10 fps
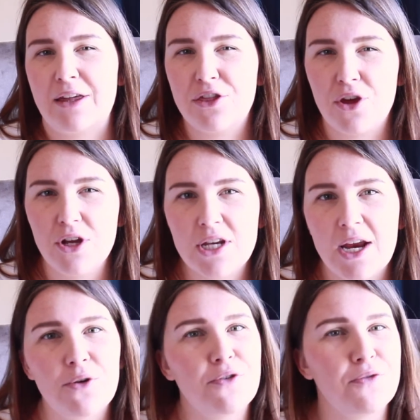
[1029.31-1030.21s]

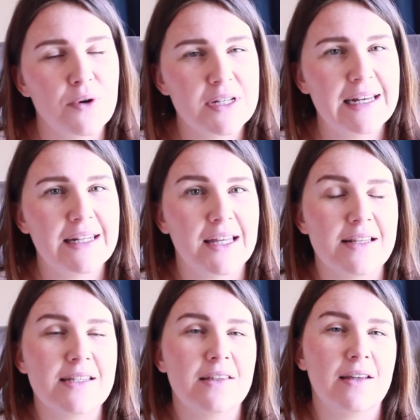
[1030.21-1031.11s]
13 or 14
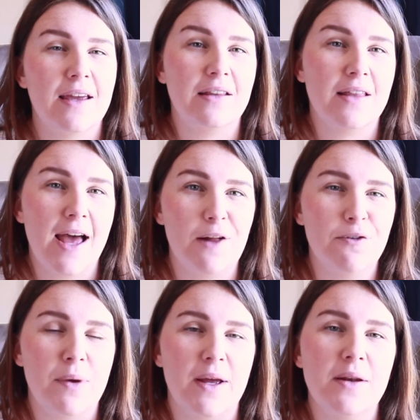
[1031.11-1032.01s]
letters in the
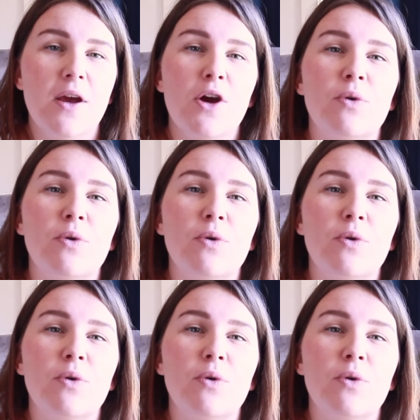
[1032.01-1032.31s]
alphabet